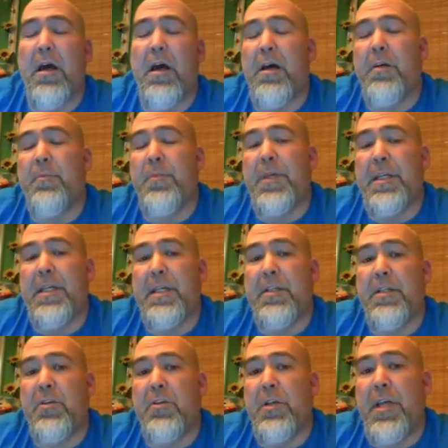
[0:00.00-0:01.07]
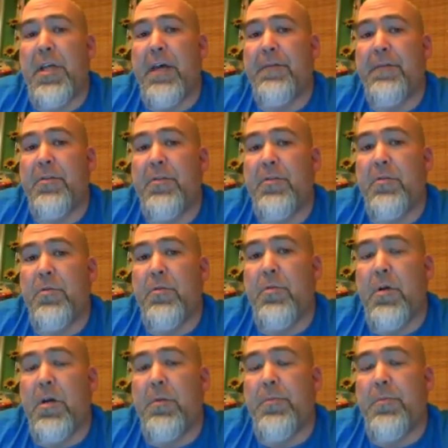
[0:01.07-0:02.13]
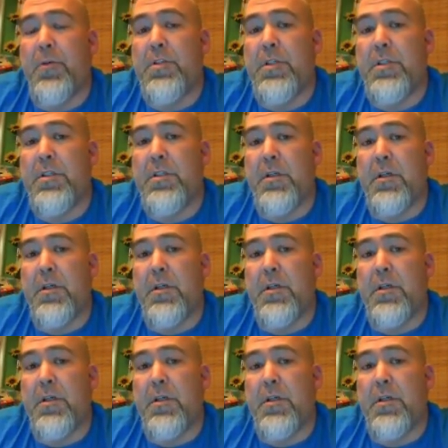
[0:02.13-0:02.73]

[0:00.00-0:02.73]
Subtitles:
But again, you're going to have to purchase